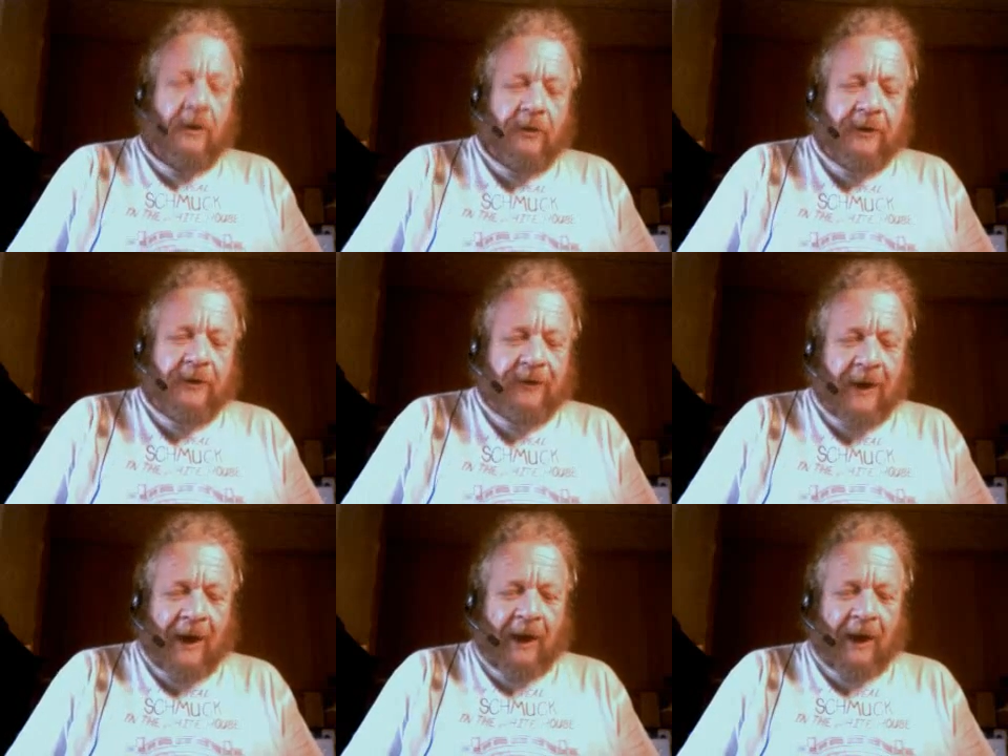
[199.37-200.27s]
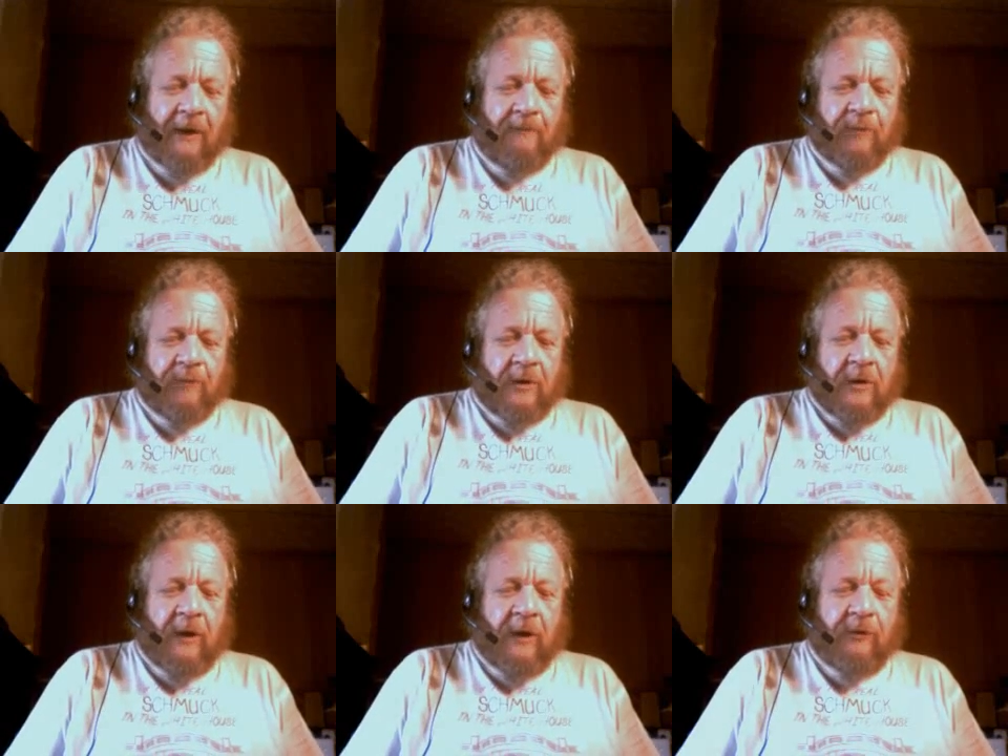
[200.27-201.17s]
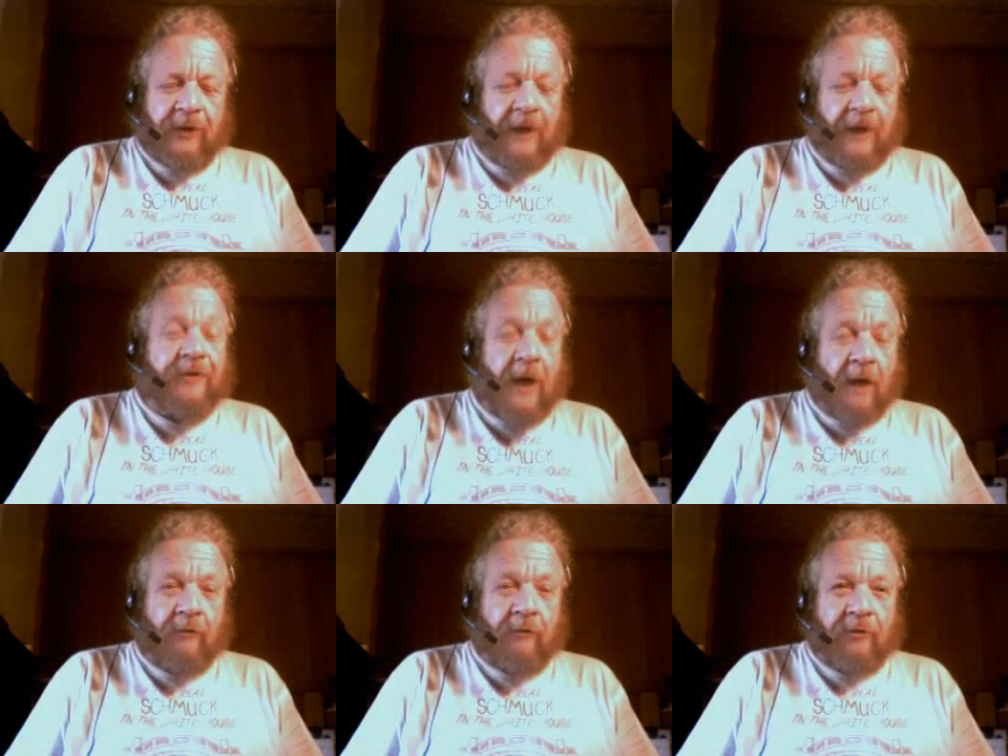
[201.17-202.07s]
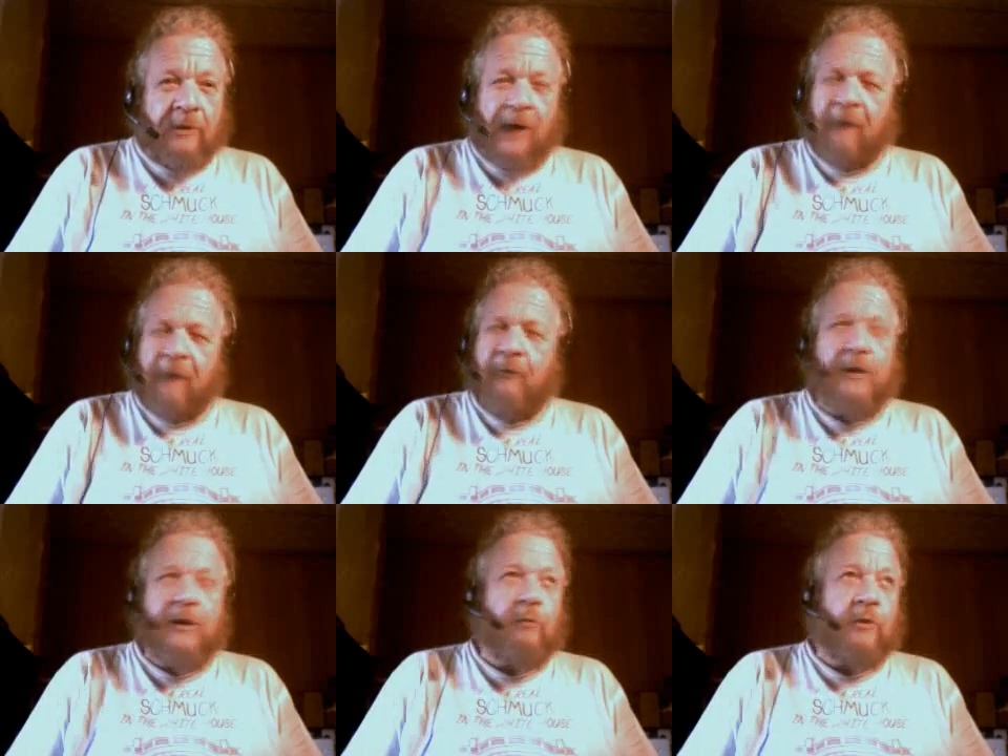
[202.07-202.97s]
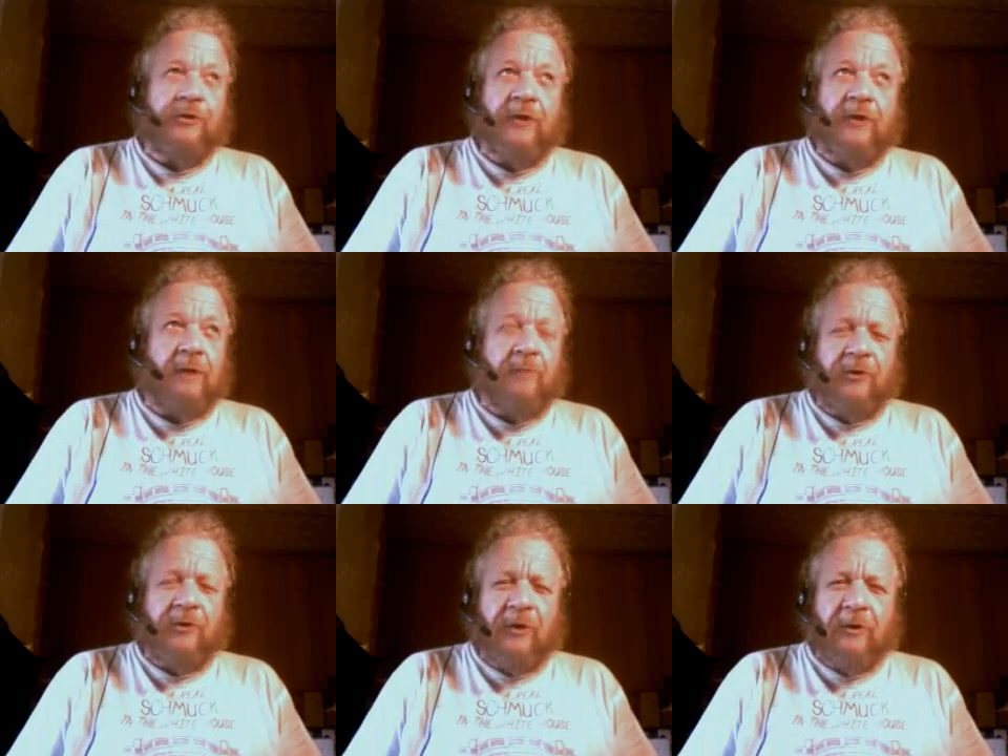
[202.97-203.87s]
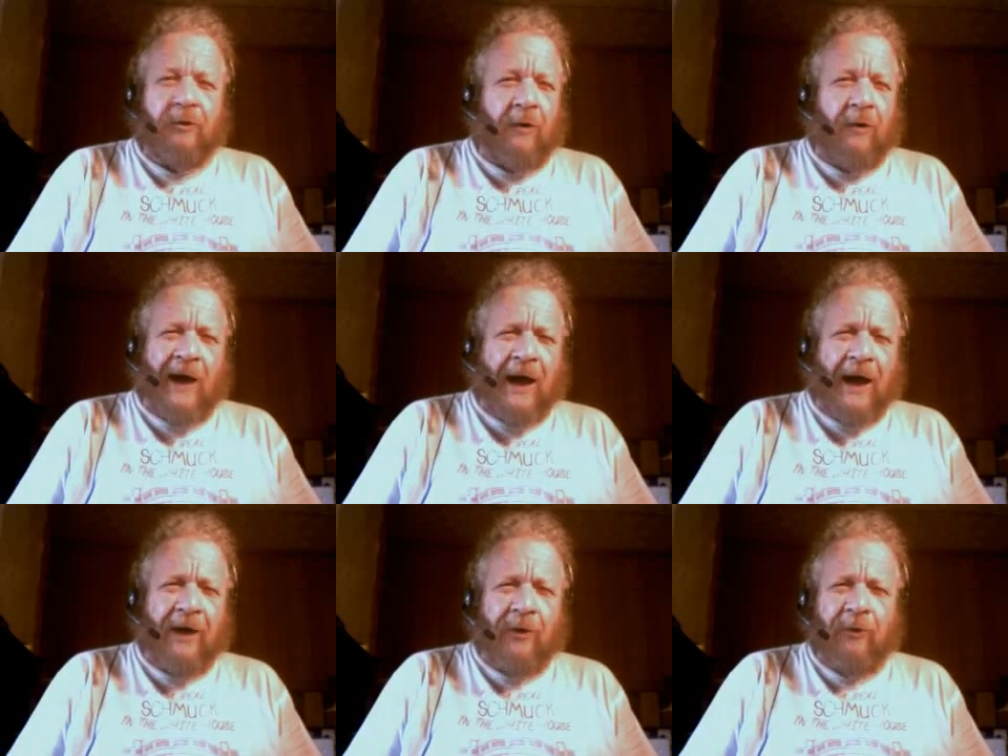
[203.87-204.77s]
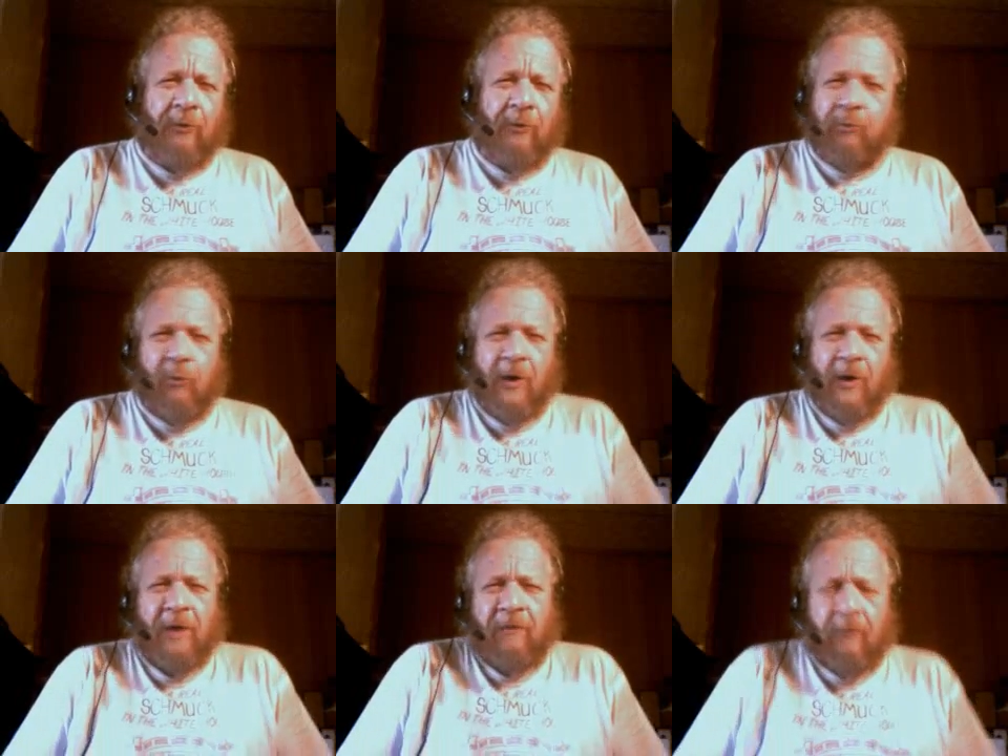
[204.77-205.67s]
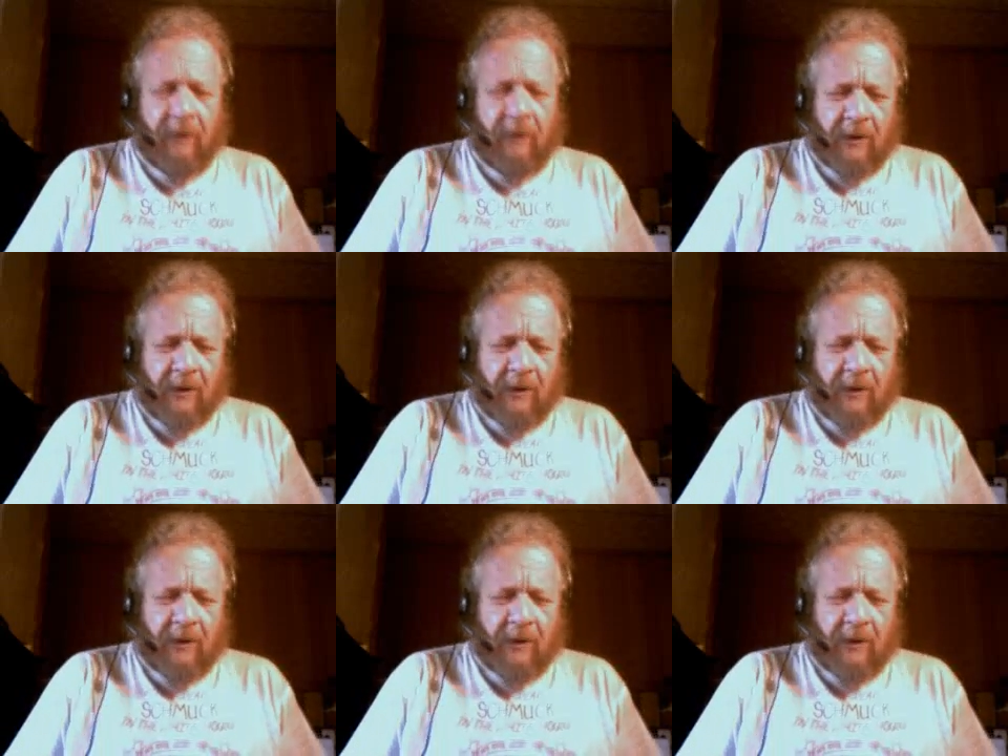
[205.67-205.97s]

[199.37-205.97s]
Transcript: This guy He's the next congressman, I forget which state, Michigan or Ohio, one of them,